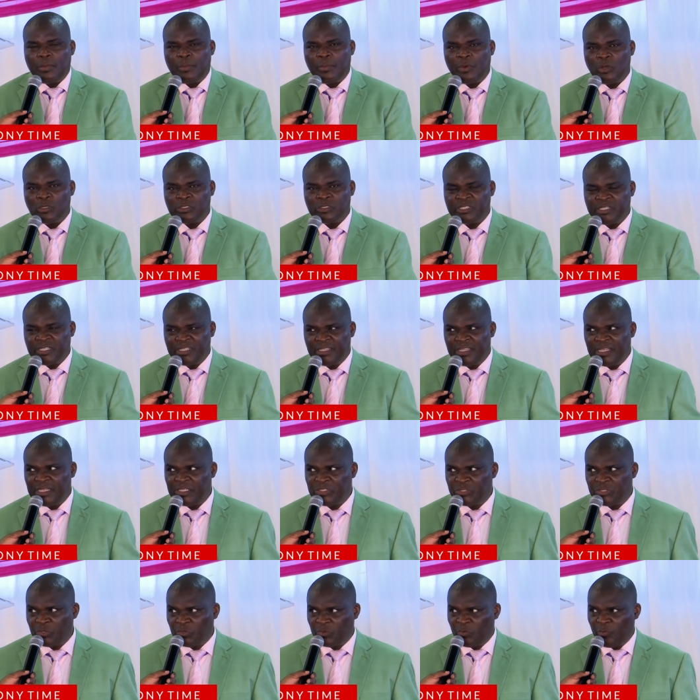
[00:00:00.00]
Mostly they
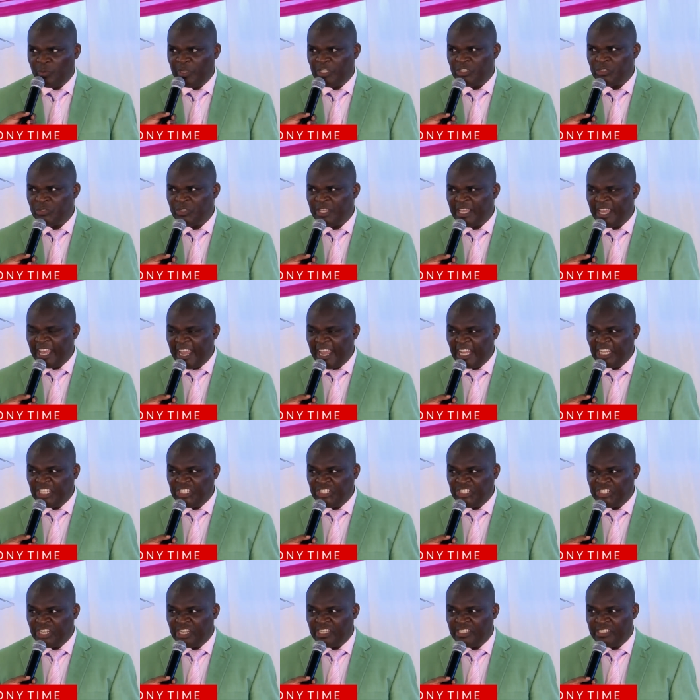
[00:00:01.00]
took me to the
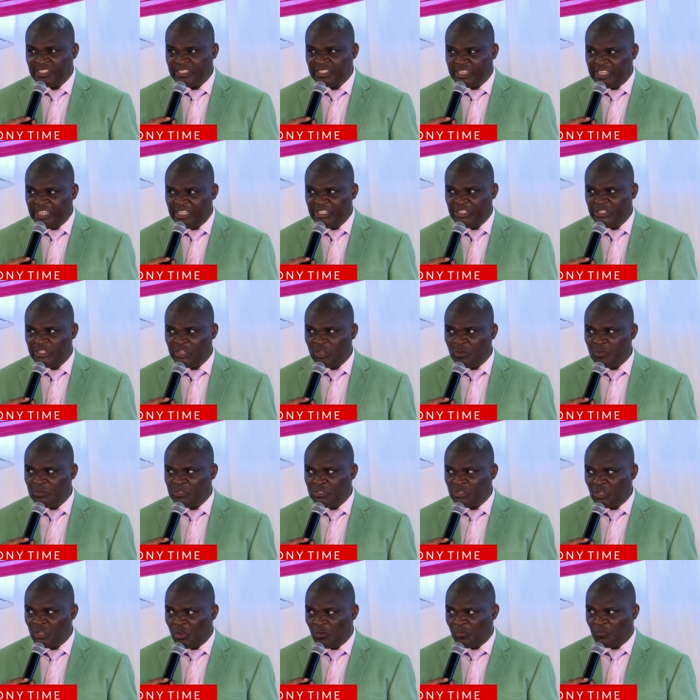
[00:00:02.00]
ancient
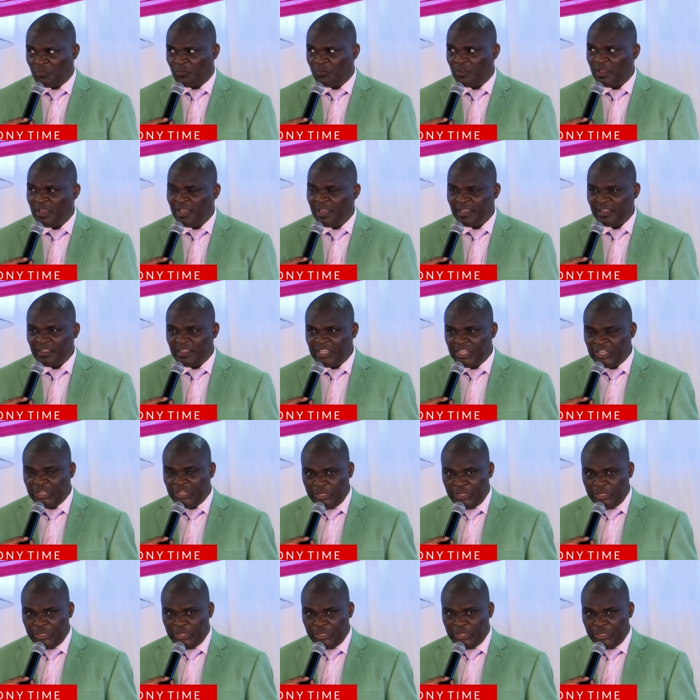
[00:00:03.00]
kingdoms of the